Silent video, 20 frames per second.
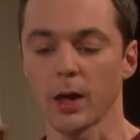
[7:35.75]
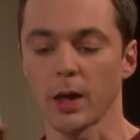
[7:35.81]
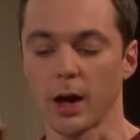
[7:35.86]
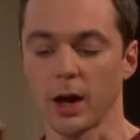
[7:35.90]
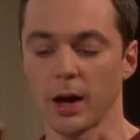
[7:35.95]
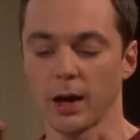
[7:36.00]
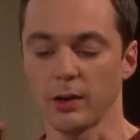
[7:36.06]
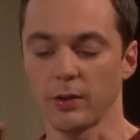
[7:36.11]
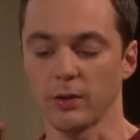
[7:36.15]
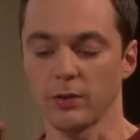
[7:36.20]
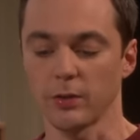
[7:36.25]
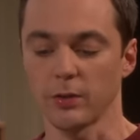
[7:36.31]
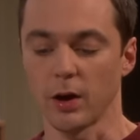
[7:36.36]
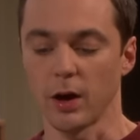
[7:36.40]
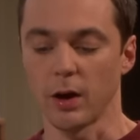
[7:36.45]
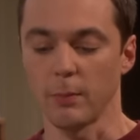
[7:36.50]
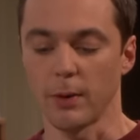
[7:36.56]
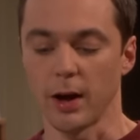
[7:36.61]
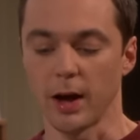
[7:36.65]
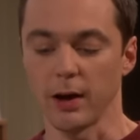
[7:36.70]
I
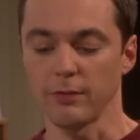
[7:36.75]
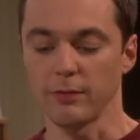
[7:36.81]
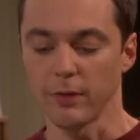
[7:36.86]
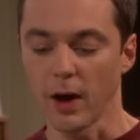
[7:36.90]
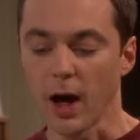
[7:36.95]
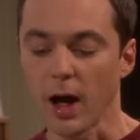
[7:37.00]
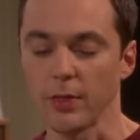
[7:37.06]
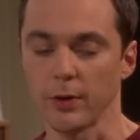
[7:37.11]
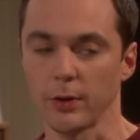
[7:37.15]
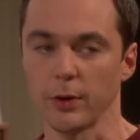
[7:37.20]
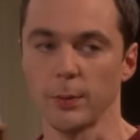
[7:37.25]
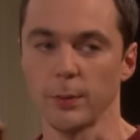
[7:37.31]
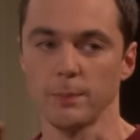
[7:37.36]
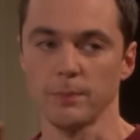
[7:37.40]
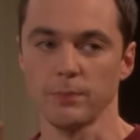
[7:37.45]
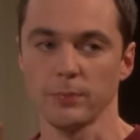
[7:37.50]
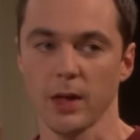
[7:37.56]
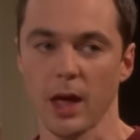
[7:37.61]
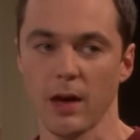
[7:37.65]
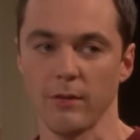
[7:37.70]
saw my father
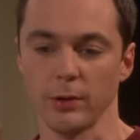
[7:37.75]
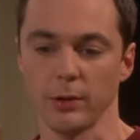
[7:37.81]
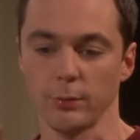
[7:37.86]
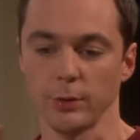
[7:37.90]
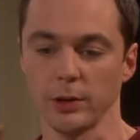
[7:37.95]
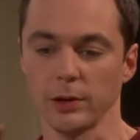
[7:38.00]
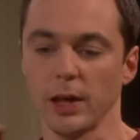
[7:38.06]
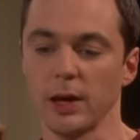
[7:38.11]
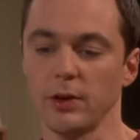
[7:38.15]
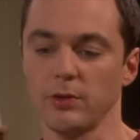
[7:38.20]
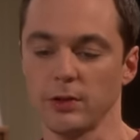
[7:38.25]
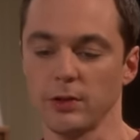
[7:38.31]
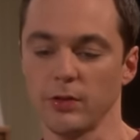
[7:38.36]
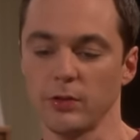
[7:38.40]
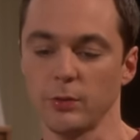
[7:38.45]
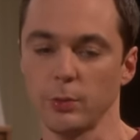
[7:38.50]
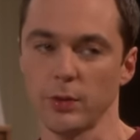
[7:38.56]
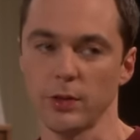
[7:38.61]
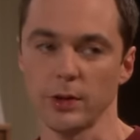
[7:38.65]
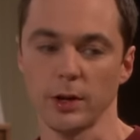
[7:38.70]
having
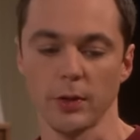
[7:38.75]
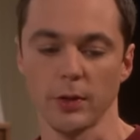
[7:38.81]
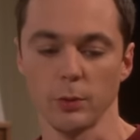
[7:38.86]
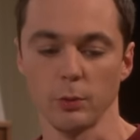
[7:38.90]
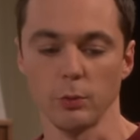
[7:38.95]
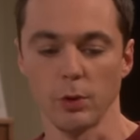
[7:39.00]
relations with another